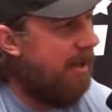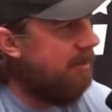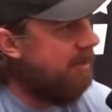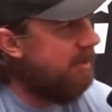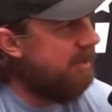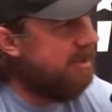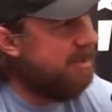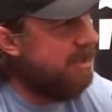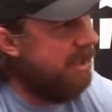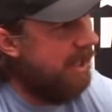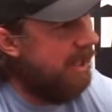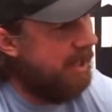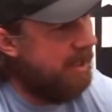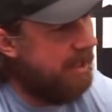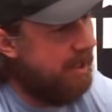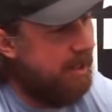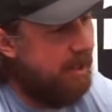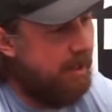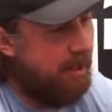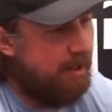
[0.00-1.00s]
And it was just
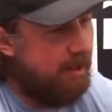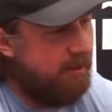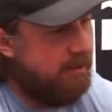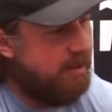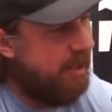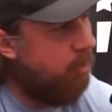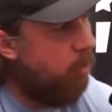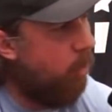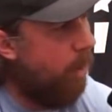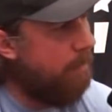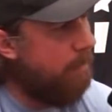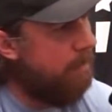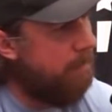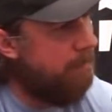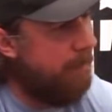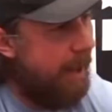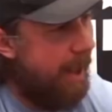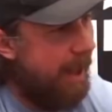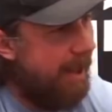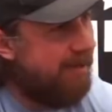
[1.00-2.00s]
like, it was like
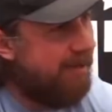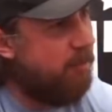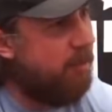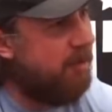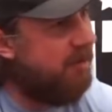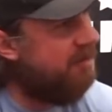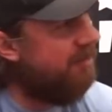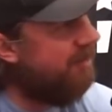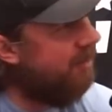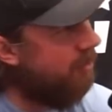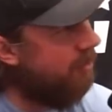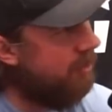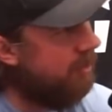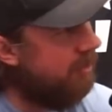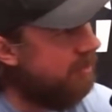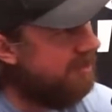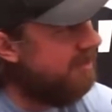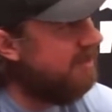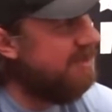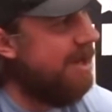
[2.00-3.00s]
wiping my ass with silk.
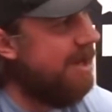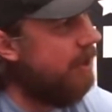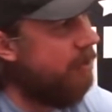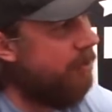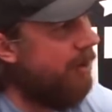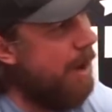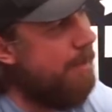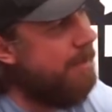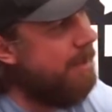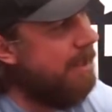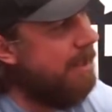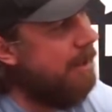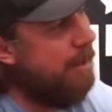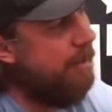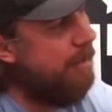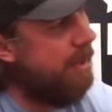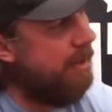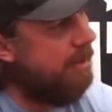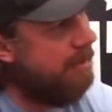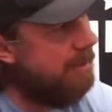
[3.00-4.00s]
It's just not grabbing
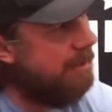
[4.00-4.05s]
anything.